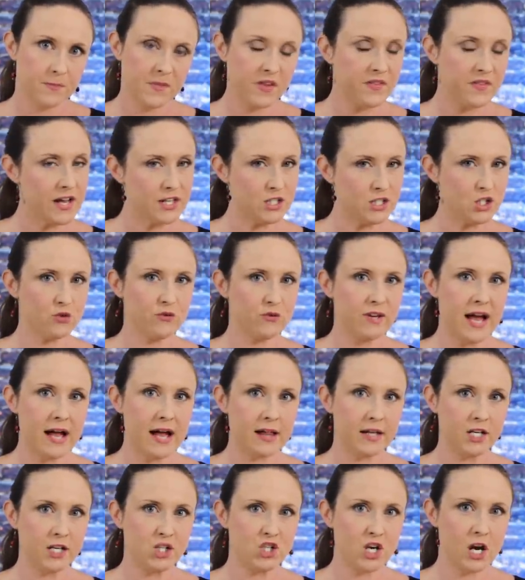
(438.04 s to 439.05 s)
And that's your
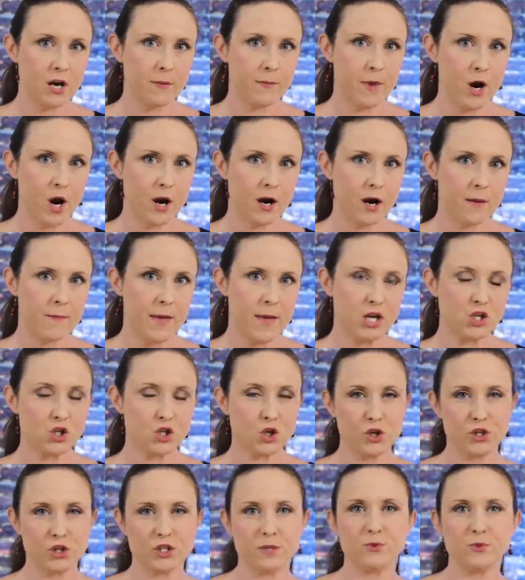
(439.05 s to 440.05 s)
reality check, America. Make
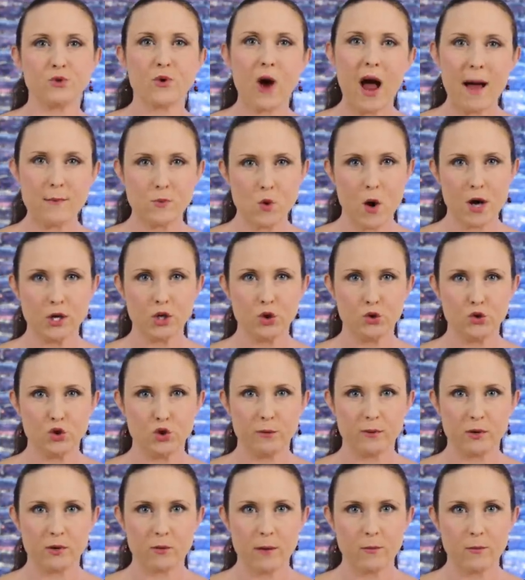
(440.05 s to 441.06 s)
sure you subscribe to our
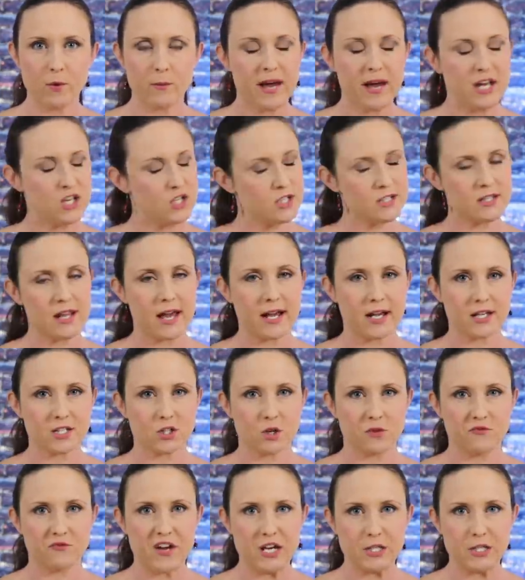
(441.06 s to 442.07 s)
YouTube and Rumble pages, like
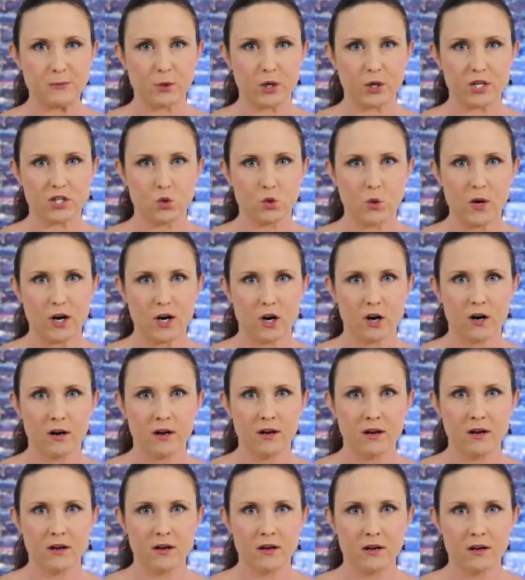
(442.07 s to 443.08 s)
us on Facebook and Twitter,
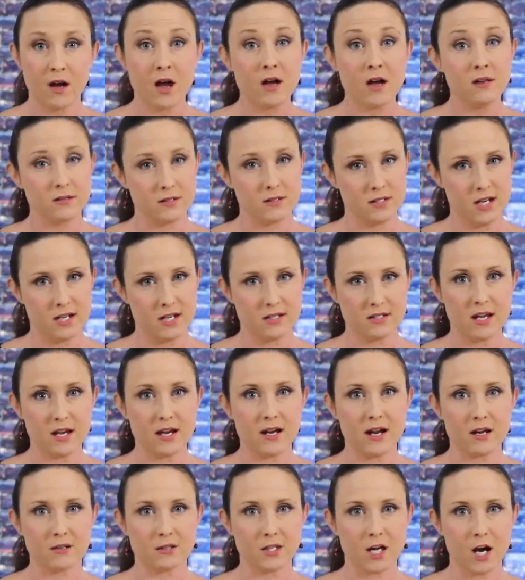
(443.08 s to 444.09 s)
and stay
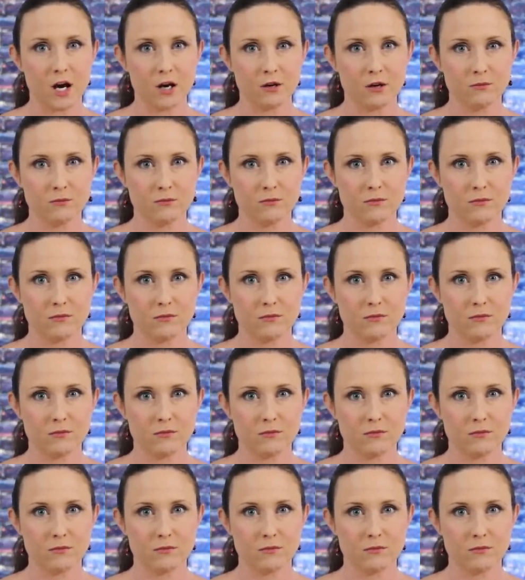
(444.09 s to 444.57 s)
sane out there.